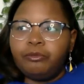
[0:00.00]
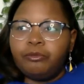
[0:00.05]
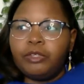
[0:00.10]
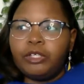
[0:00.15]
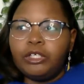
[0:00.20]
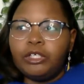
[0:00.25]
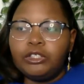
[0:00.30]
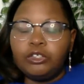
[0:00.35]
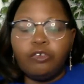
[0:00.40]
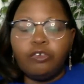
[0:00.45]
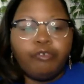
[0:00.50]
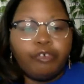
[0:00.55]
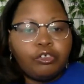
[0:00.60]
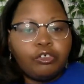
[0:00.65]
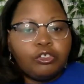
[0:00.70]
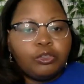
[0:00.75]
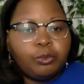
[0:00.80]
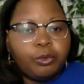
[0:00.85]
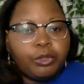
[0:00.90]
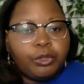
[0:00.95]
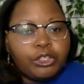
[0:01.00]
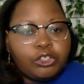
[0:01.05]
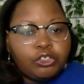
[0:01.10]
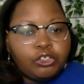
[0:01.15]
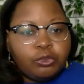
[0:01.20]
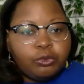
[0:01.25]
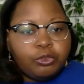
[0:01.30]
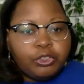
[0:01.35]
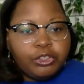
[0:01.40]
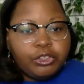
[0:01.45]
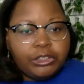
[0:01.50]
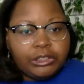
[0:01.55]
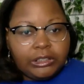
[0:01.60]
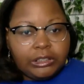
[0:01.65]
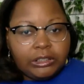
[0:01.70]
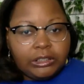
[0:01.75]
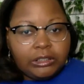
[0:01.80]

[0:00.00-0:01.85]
So first, what is UGC?